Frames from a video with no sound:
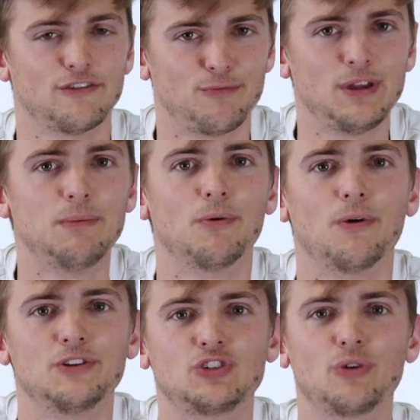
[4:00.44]
of
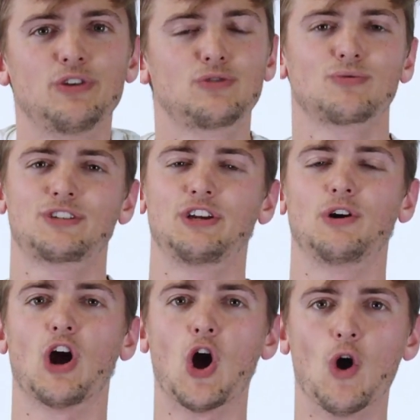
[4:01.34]
people. And so this was
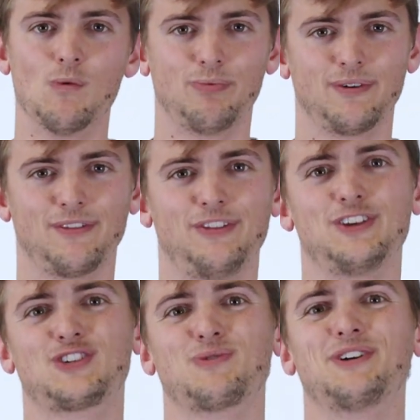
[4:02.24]
their hope.
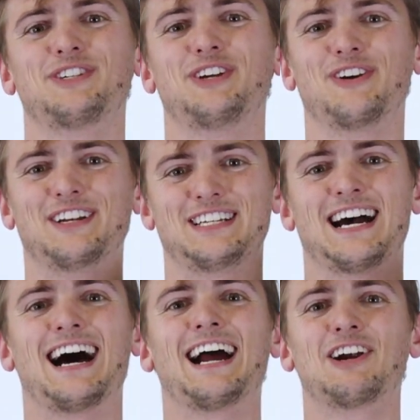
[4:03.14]
This was their
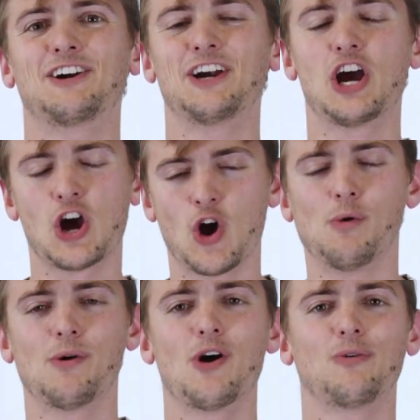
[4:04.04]
entire
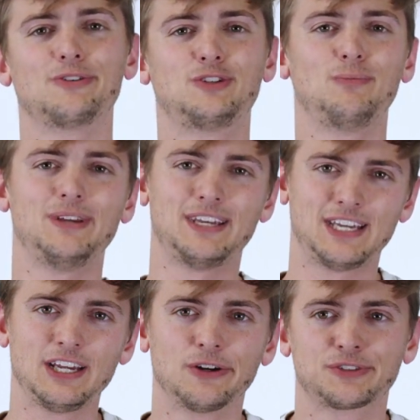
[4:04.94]
hope, was to be
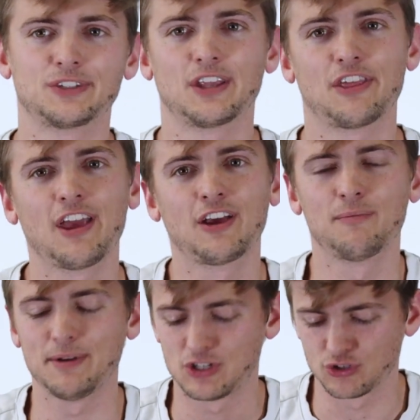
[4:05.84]
healed so that they could
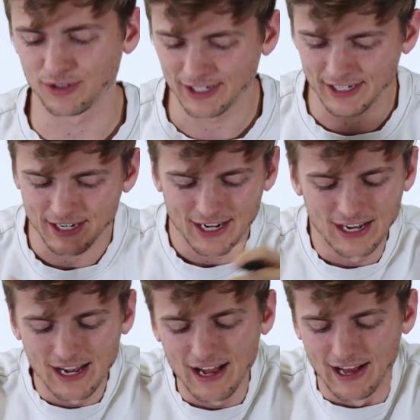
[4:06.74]
be treated
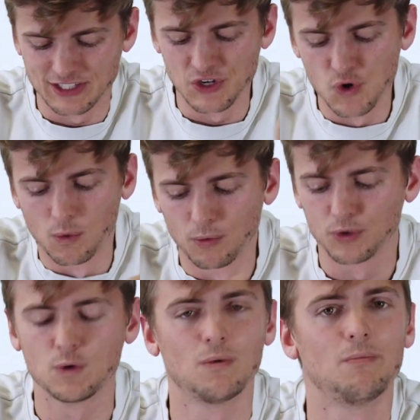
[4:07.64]
as a normal
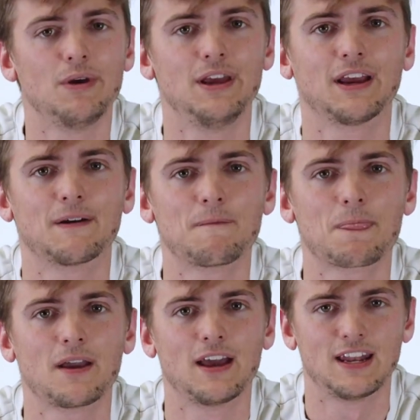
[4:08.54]
human being
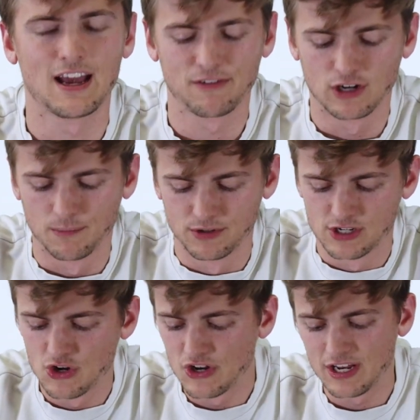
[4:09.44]
and have an
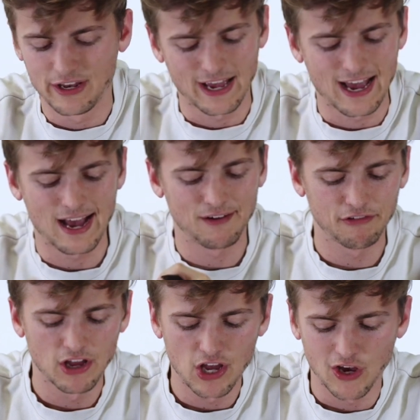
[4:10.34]
opportunity to have
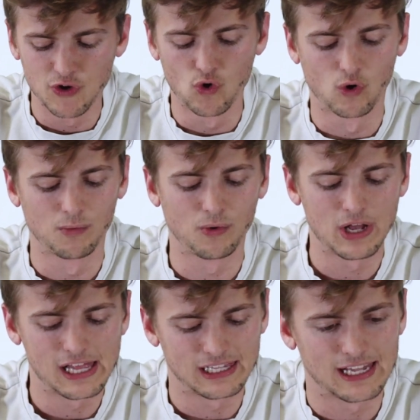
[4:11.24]
a normal
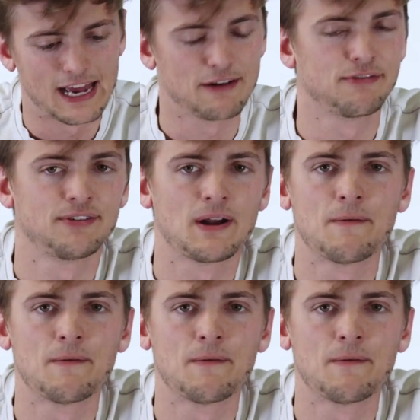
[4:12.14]
life.